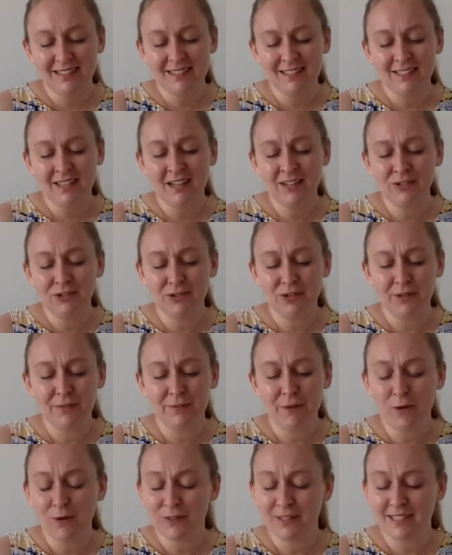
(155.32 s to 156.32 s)
Country
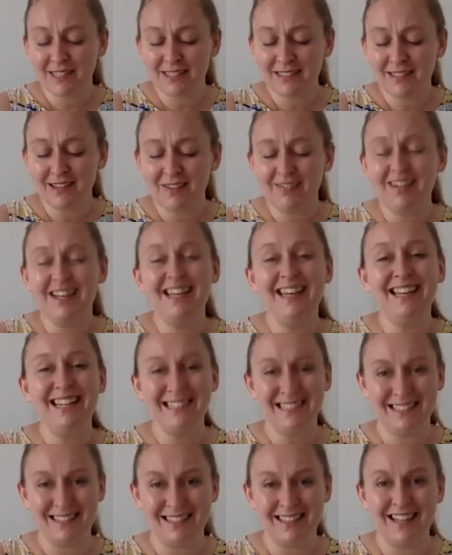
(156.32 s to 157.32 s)
foxes are a
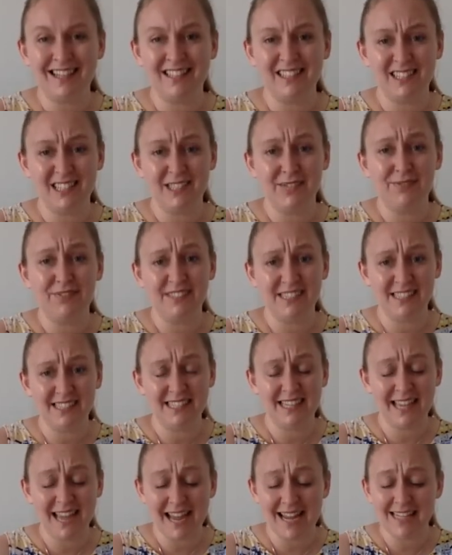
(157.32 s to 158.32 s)
little
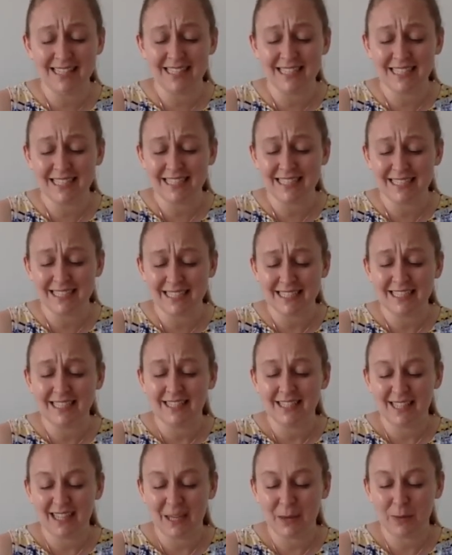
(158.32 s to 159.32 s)
unsophisticated,"
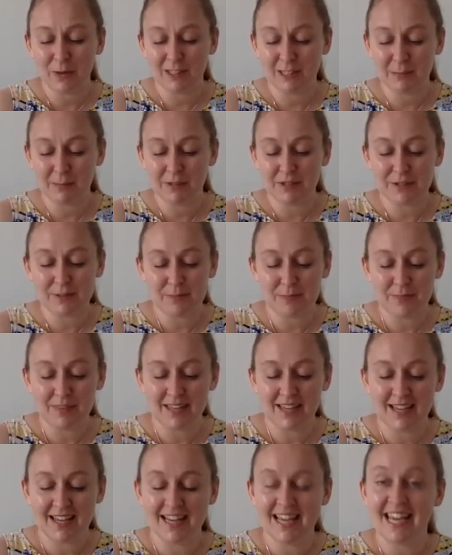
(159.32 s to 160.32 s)
he whispered.
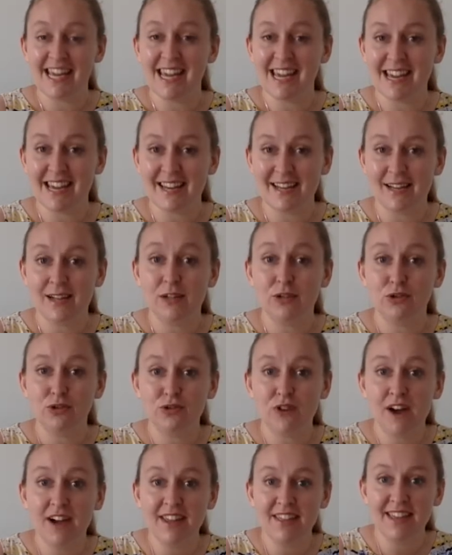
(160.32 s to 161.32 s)
"Here,
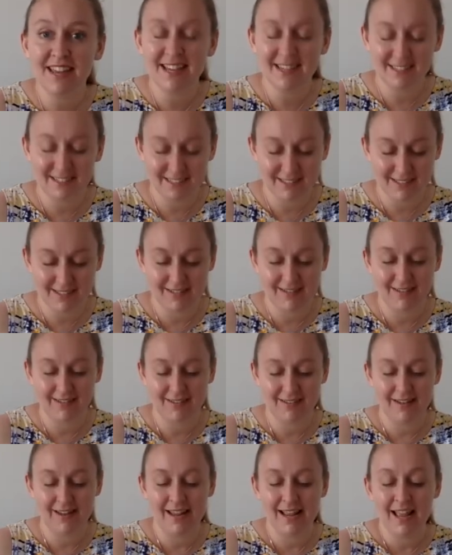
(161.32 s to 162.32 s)
try this."
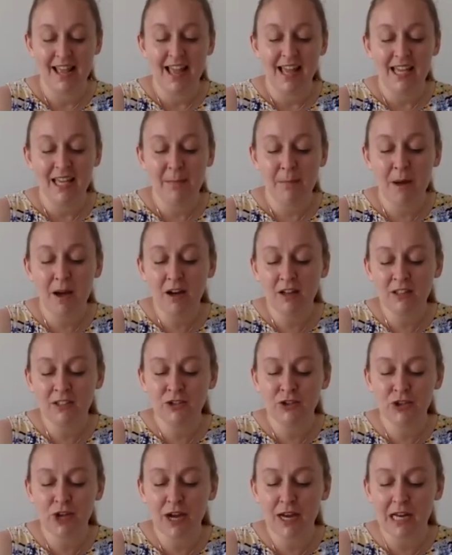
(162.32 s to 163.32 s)
He passed
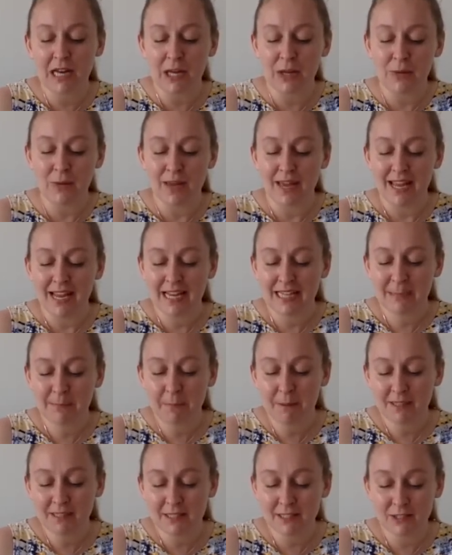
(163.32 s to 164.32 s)
Shiloh his
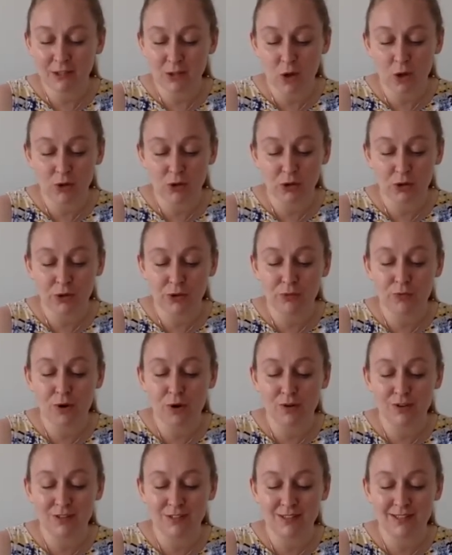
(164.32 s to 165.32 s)
butterscotch on the
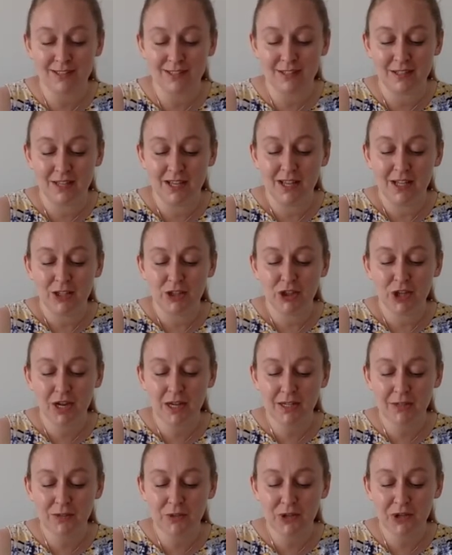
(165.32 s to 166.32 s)
rocks.
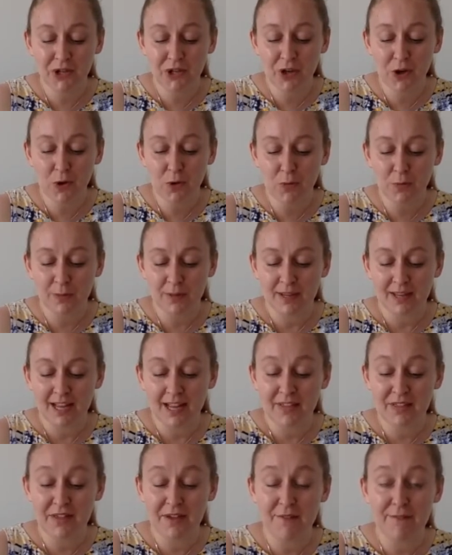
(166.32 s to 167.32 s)
Shiloh took a gulp
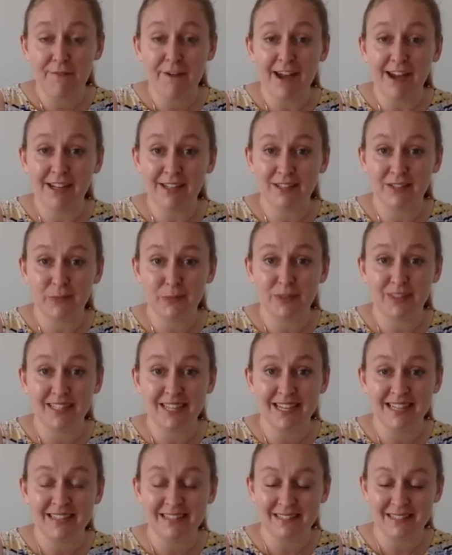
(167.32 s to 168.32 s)
and the effect was
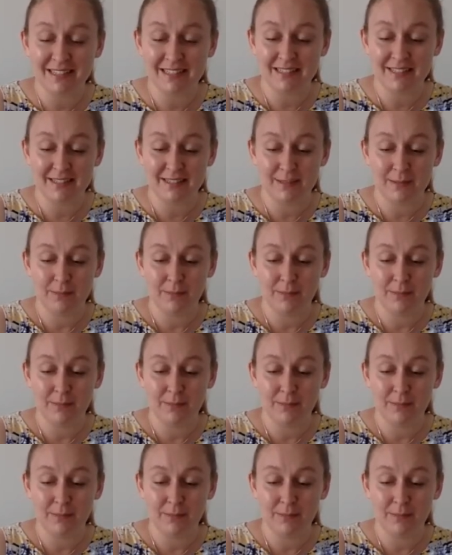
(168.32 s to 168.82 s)
instant.